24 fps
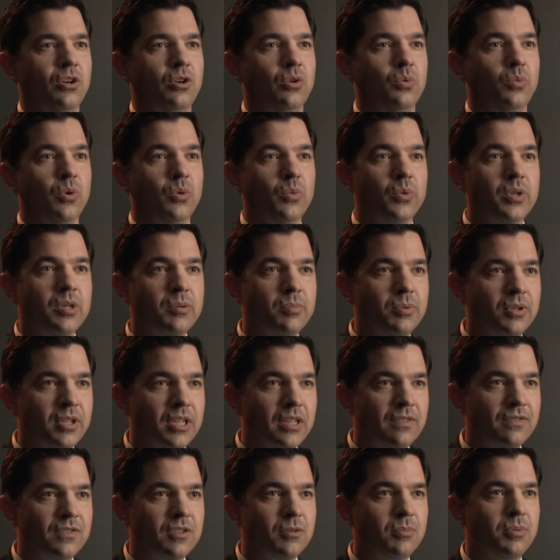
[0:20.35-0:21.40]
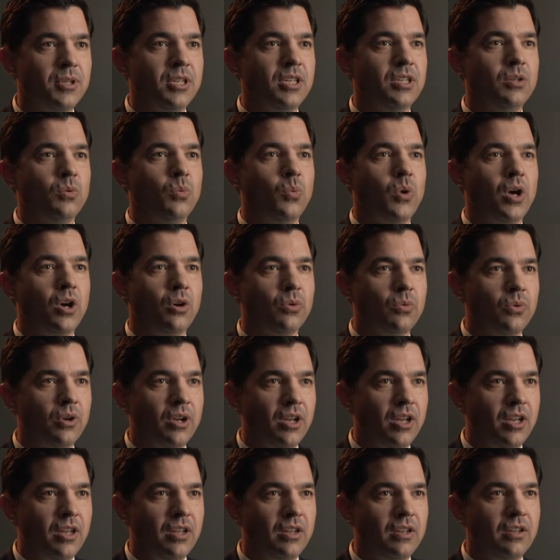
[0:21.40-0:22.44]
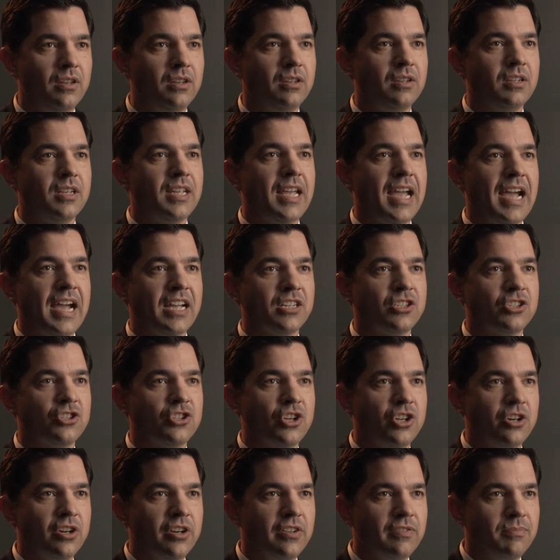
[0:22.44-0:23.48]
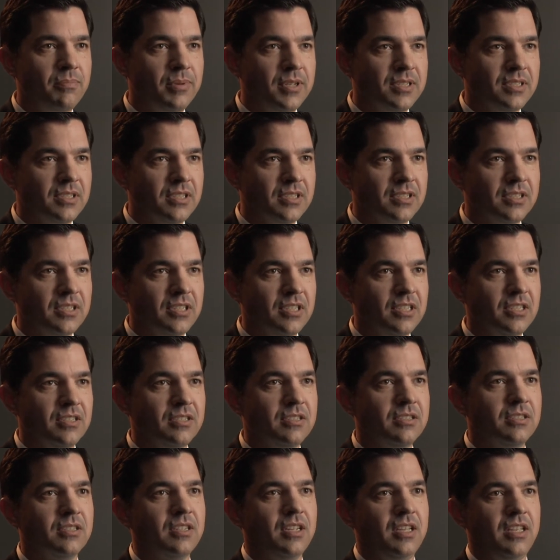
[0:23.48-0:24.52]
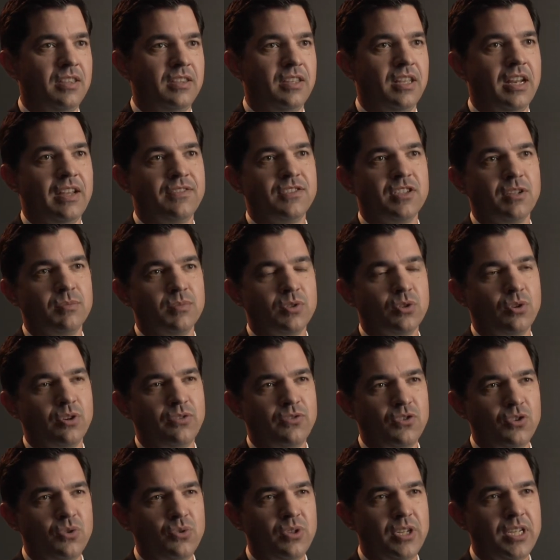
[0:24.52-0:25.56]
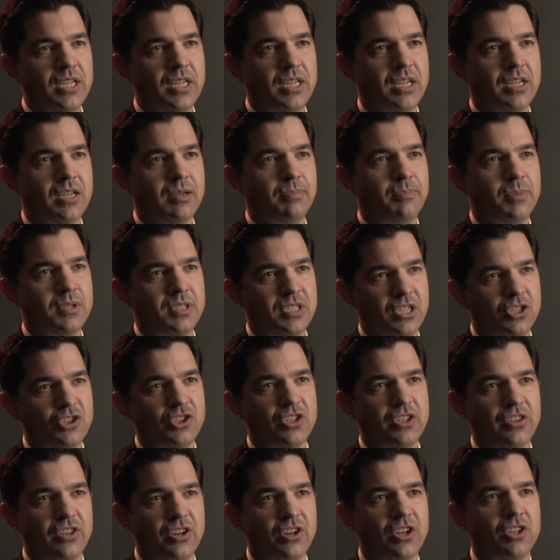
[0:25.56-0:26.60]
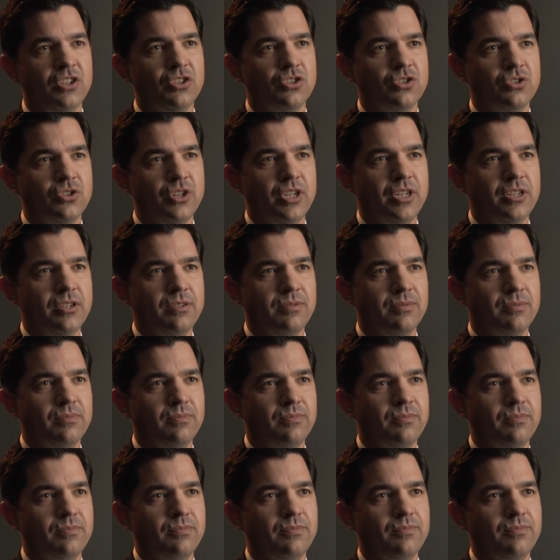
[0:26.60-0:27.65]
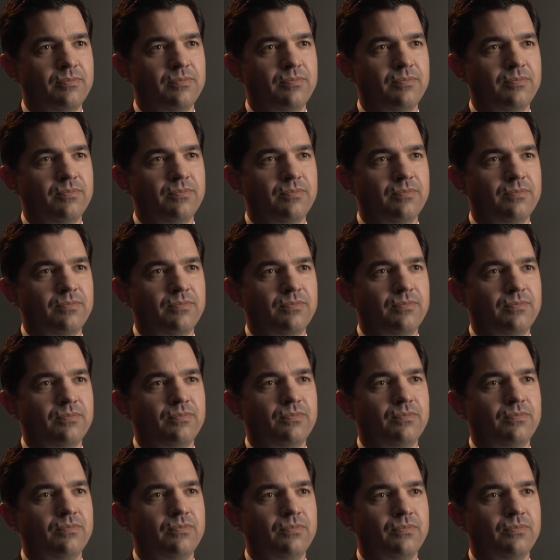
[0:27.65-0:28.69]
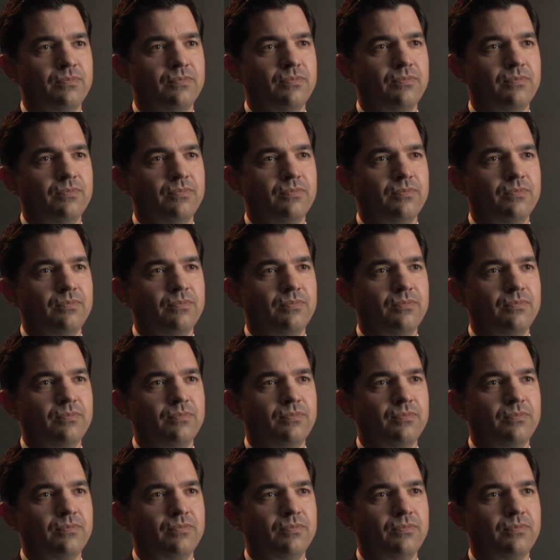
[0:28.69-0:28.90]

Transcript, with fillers: to own what we believe to be well-run, cash-generative businesses that have some sort of unique position in their industry. When you're looking to own a